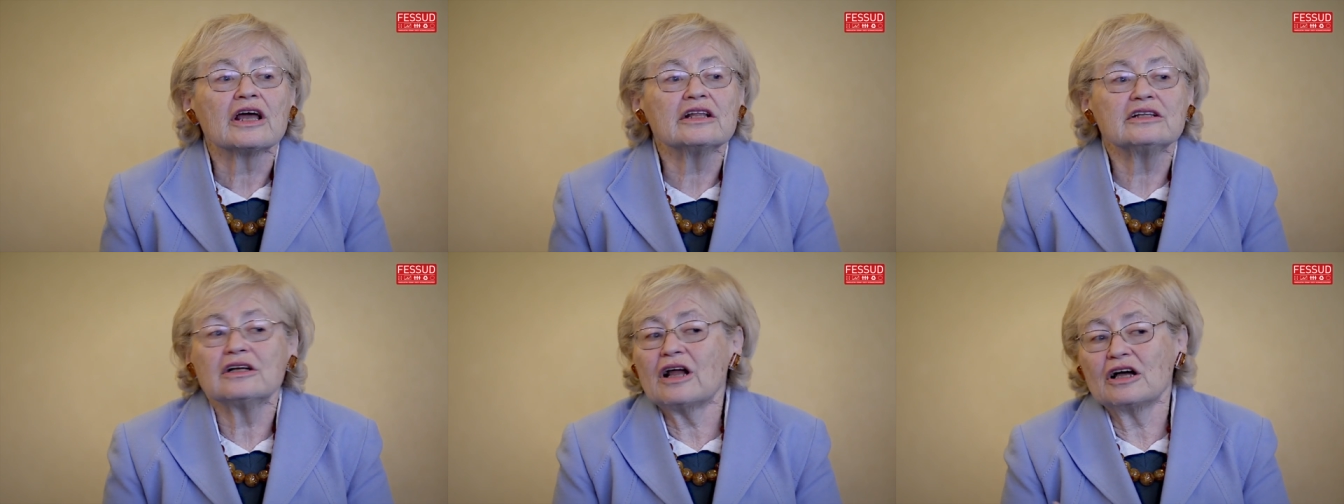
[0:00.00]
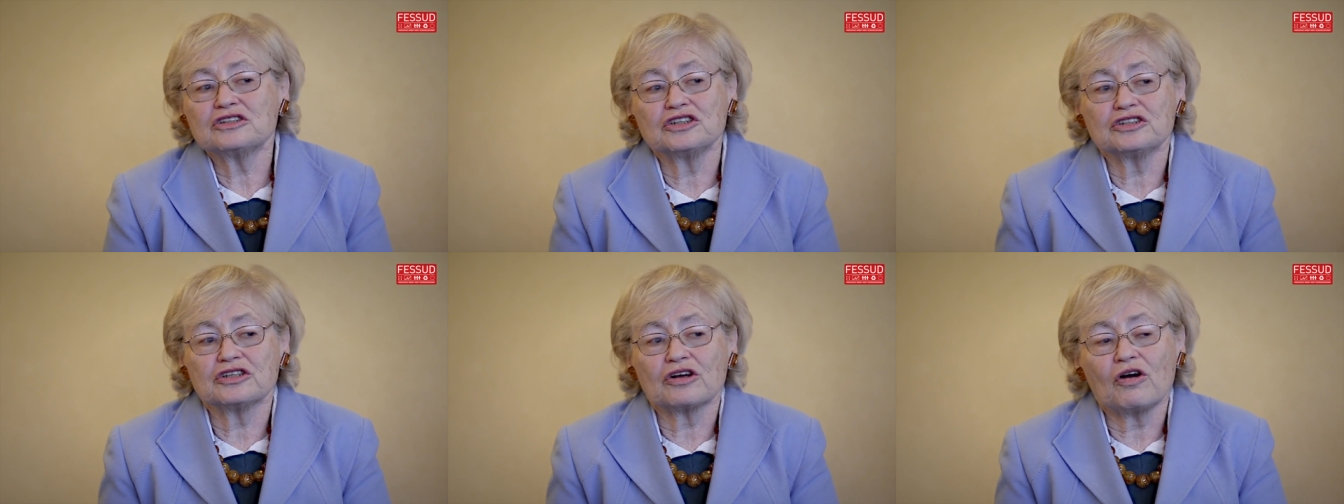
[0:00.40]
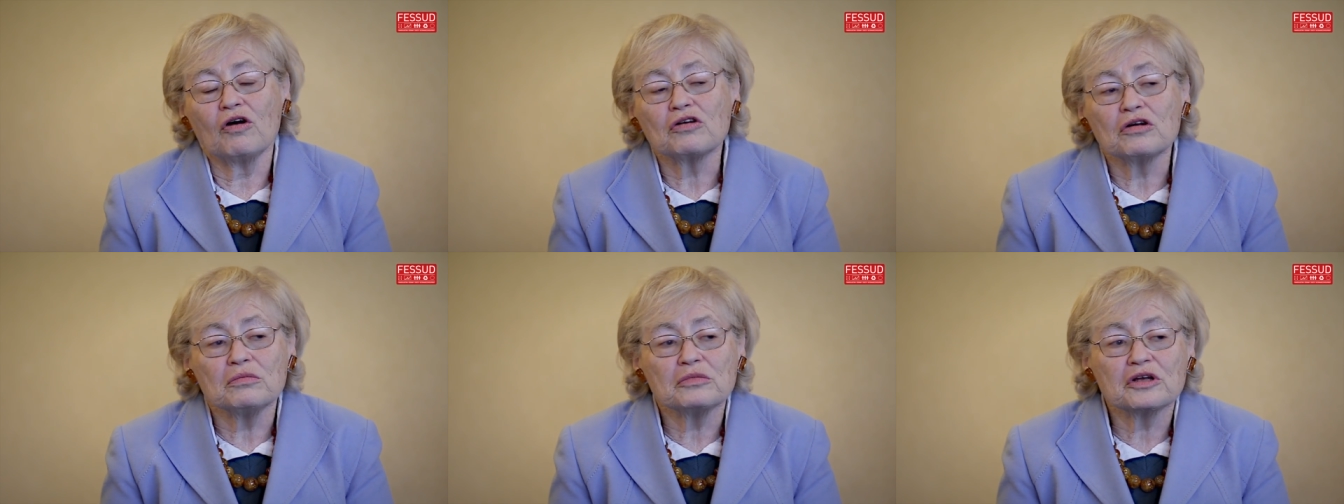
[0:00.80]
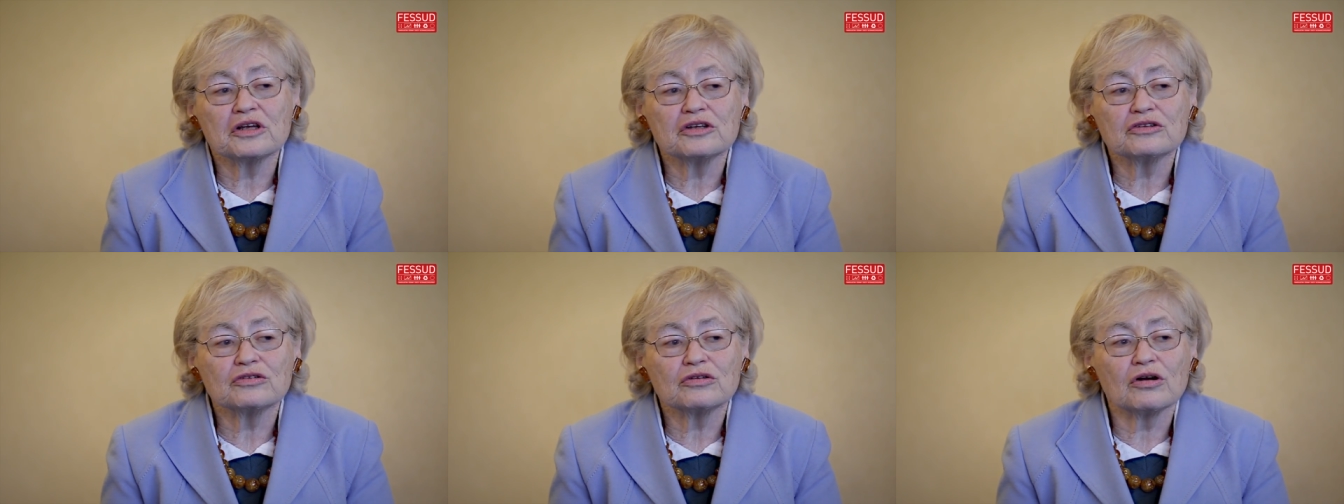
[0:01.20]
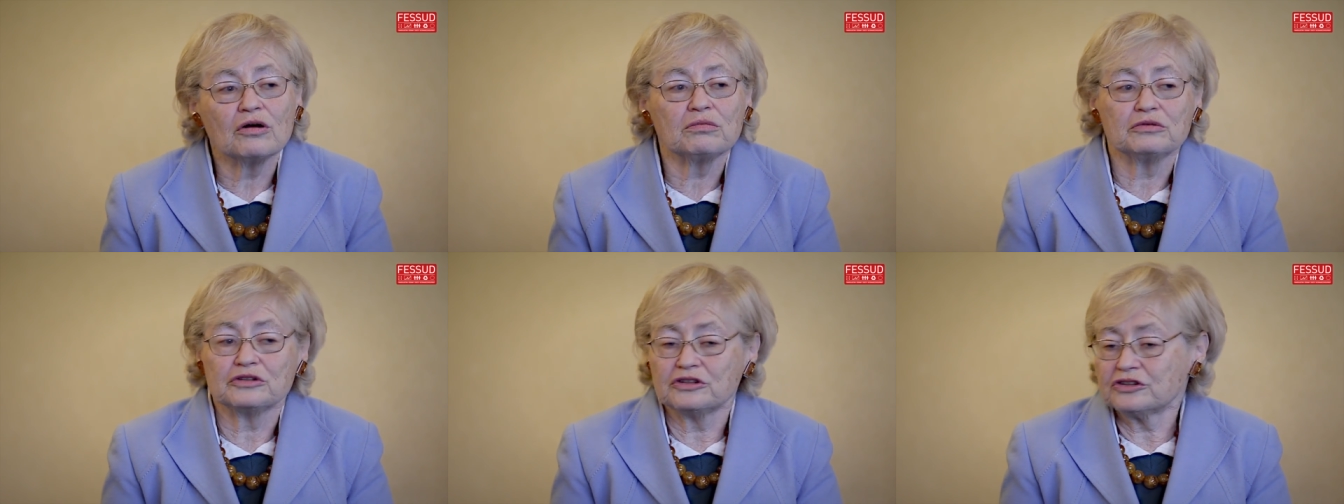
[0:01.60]
in the largest economy in
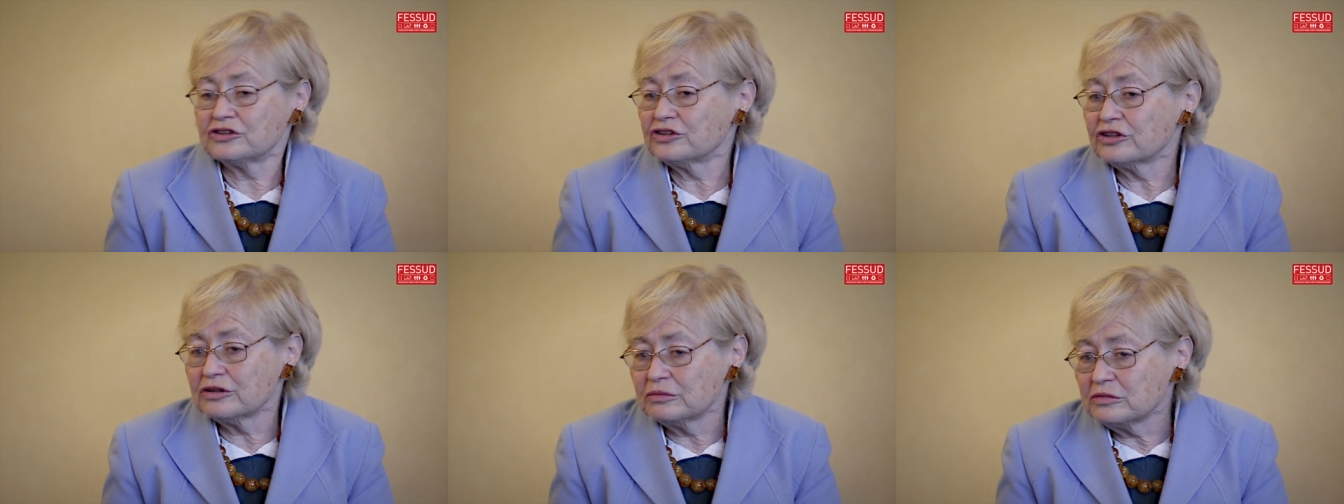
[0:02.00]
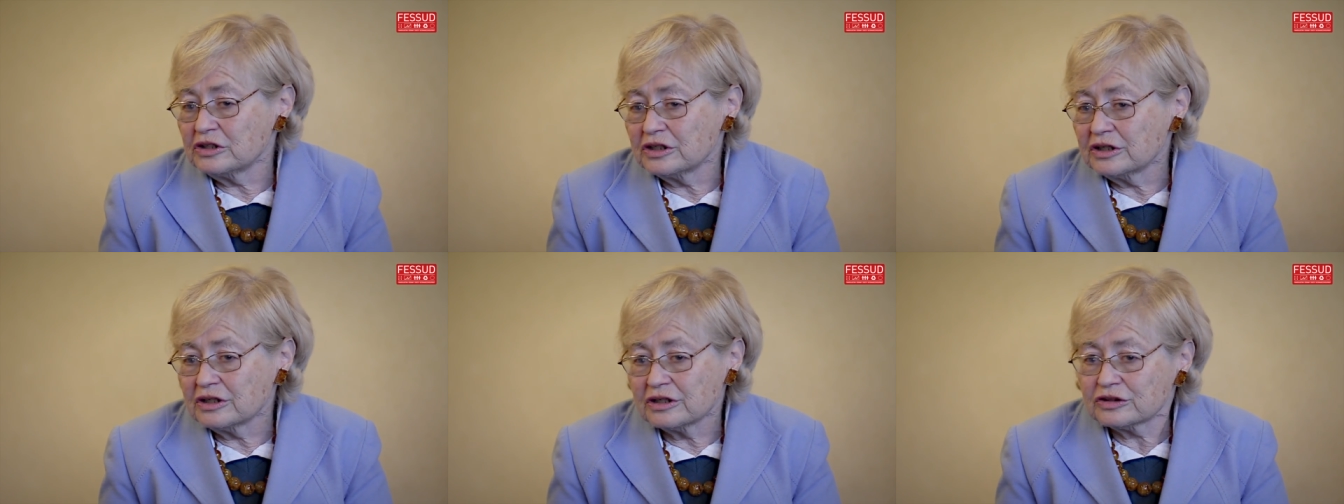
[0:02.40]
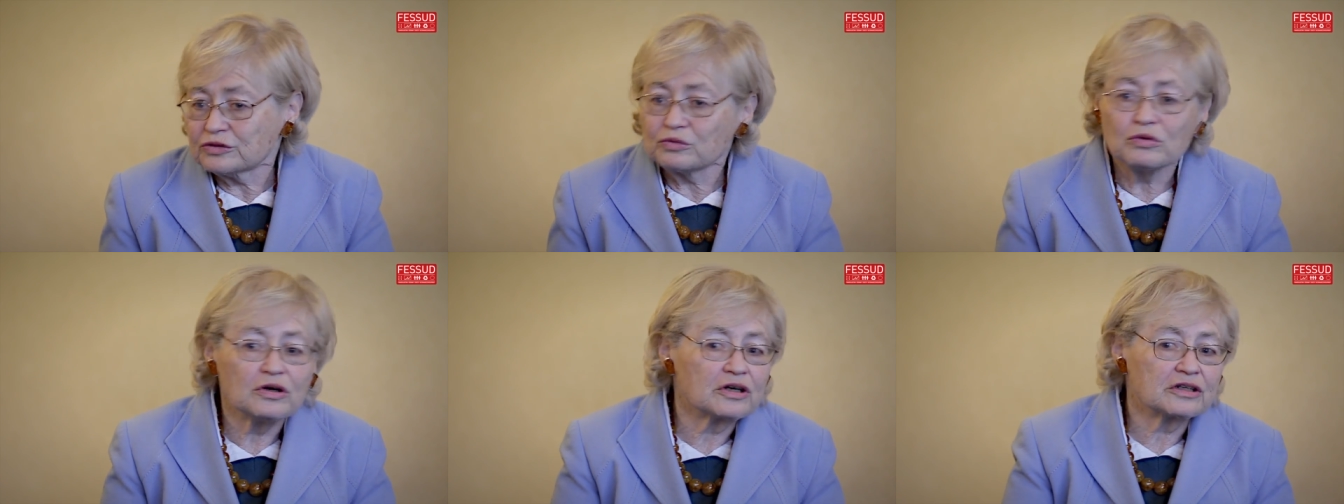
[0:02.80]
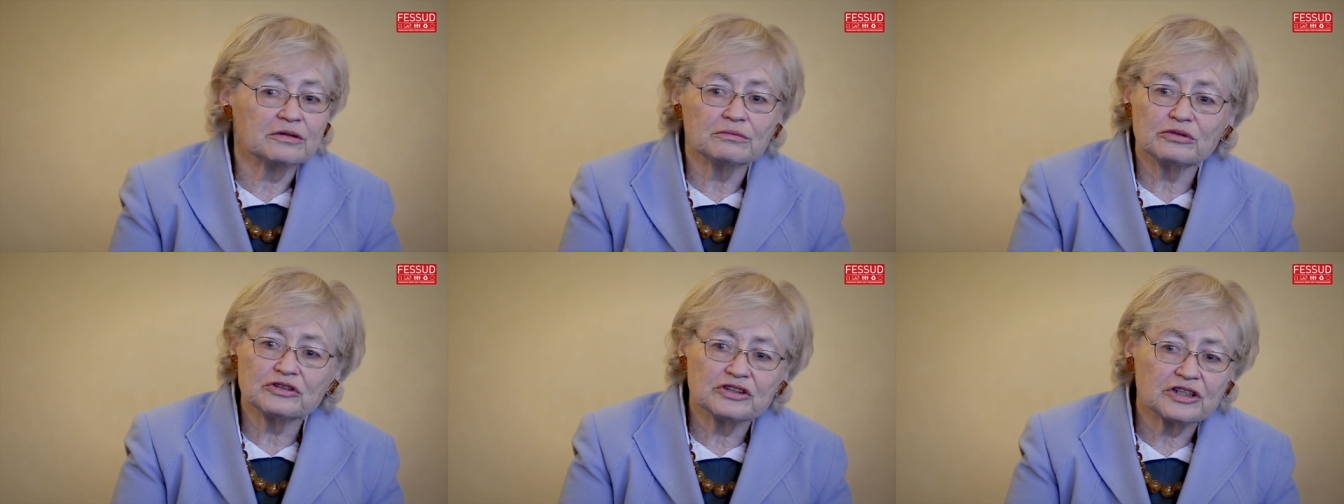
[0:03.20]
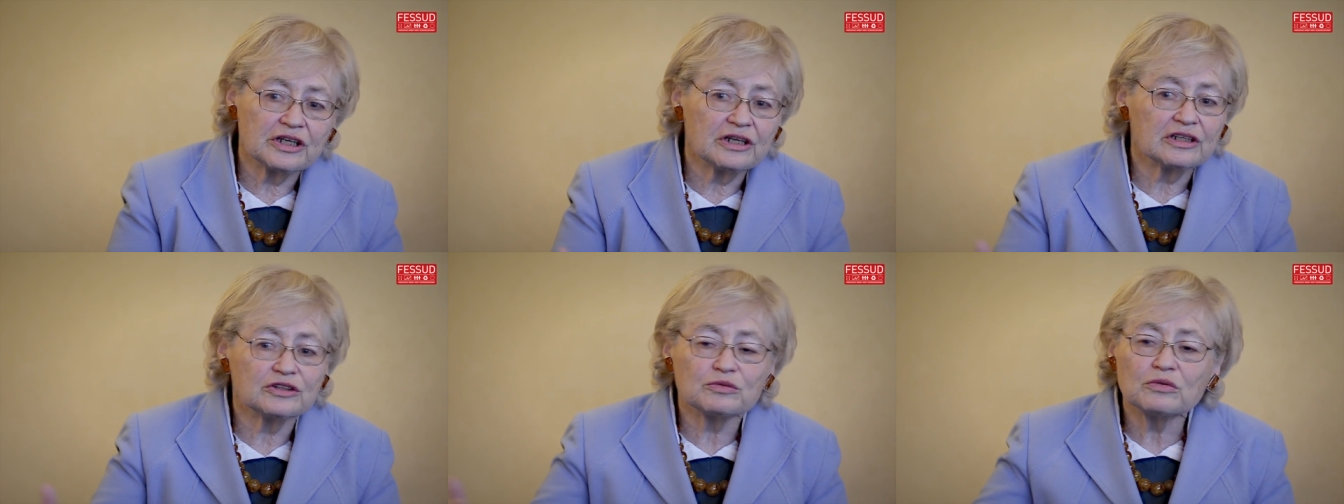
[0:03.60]
Europe, which is Germany. It's worked in
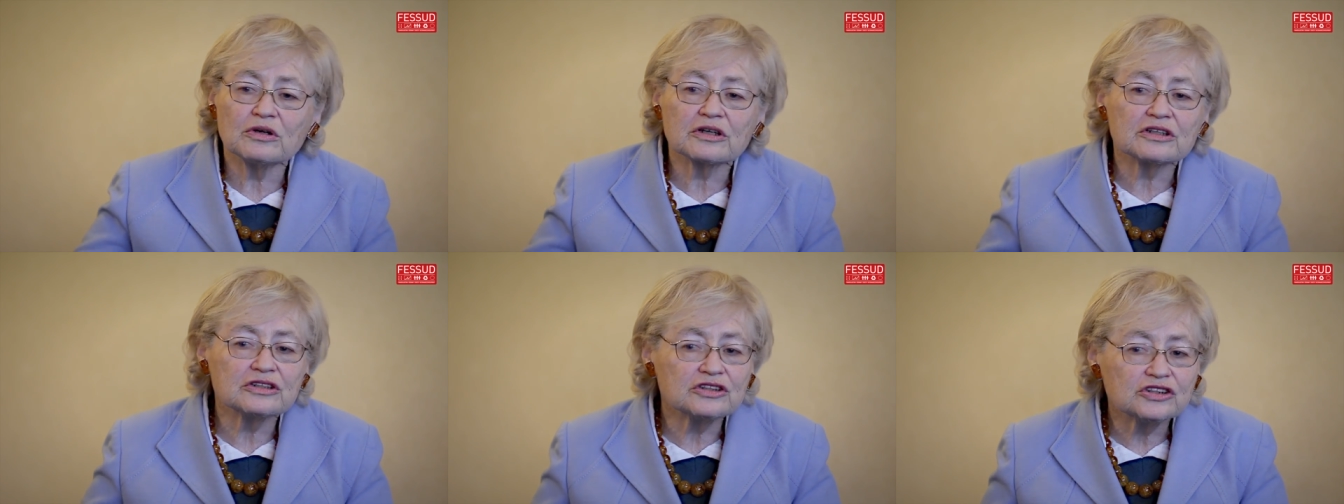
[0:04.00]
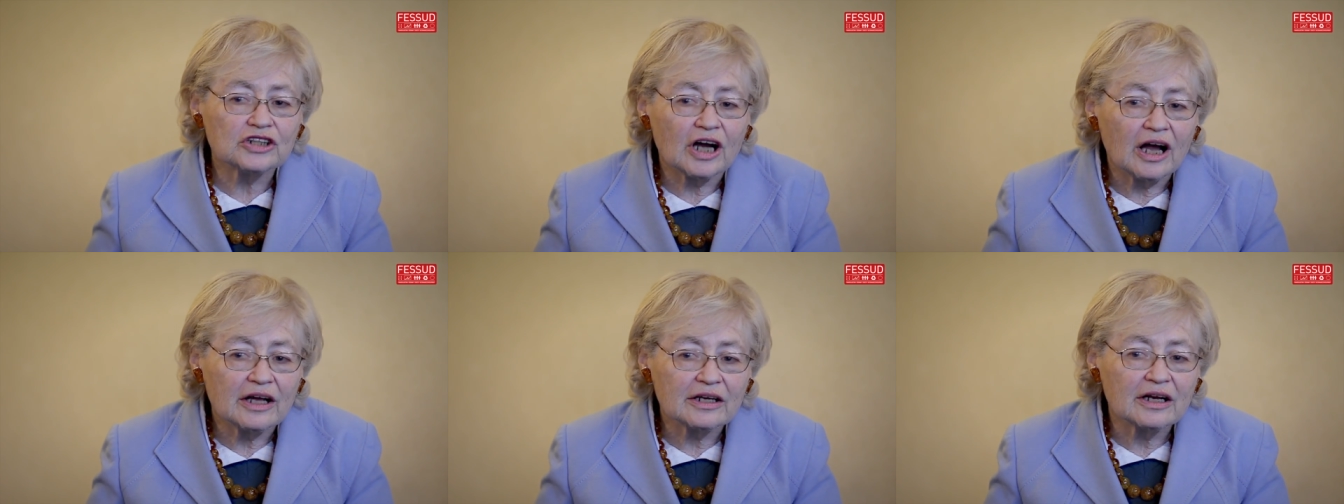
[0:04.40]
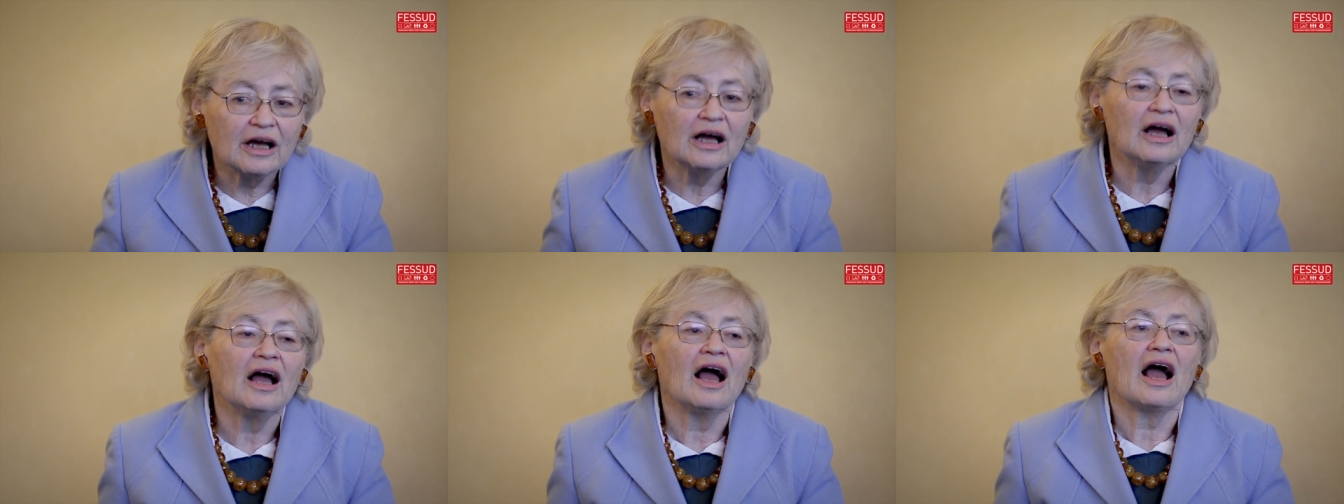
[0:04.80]
Brazil. It's worked in China.